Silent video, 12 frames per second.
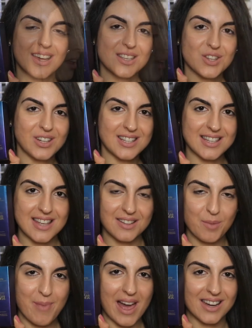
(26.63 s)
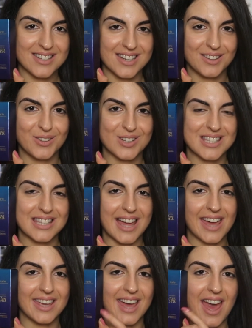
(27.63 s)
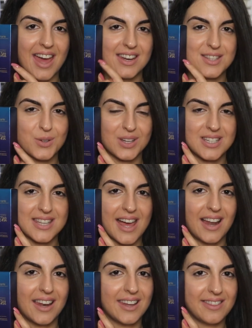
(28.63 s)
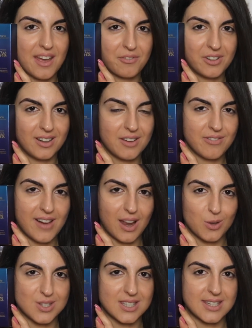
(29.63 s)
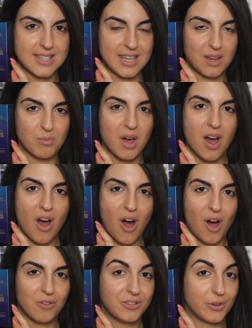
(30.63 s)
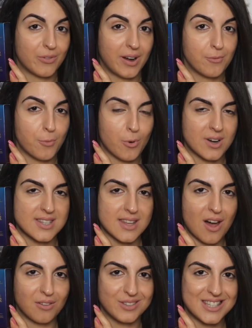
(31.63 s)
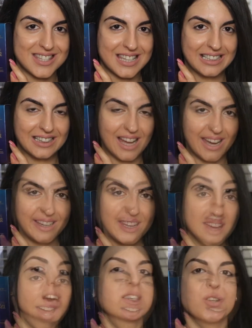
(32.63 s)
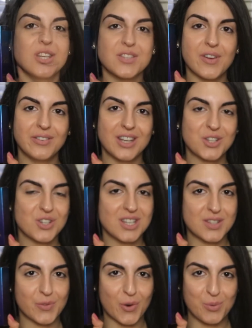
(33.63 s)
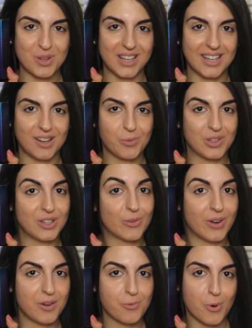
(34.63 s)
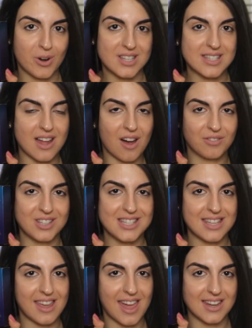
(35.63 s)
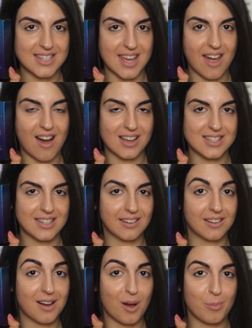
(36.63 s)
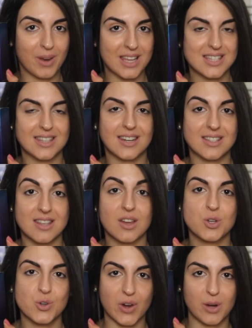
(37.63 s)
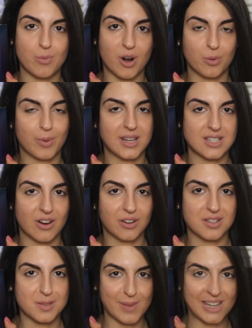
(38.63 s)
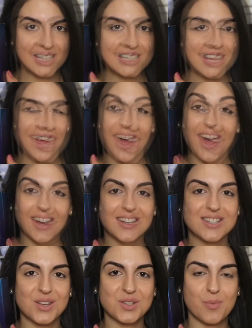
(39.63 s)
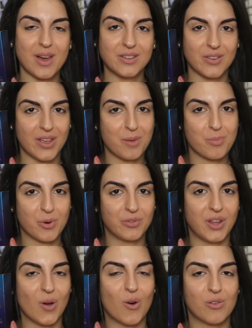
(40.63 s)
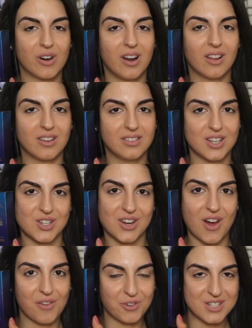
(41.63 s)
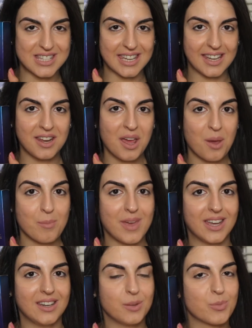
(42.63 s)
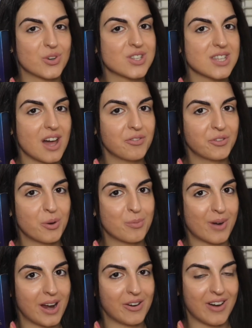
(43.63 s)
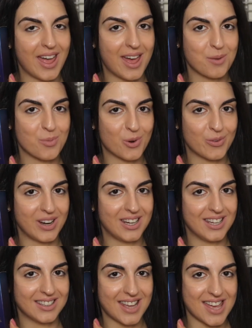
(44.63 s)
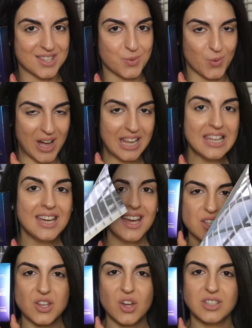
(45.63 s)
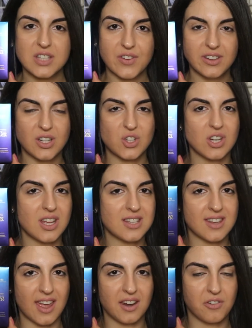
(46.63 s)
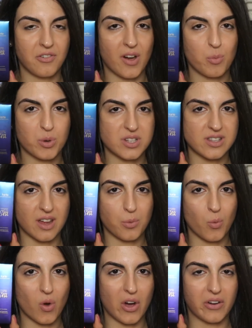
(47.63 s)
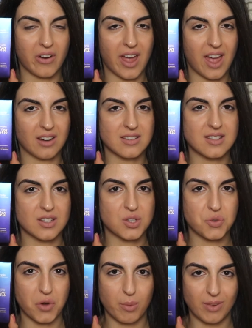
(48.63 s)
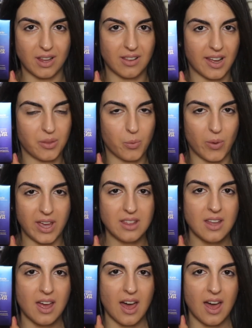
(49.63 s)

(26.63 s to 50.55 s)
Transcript: So this is how the packaging looks like, and as you can tell, it definitely follows the theme of the Rainforest of the Sea line. So this foundation is formulated with the Rainforest of the Sea antioxidant complex that is trademarked by Tarte Cosmetics, and it's also meant to improve the overall condition of your skin, making it more softer, brighter, and more radiant as well. So this foundation is 85% water and it's extremely lightweight.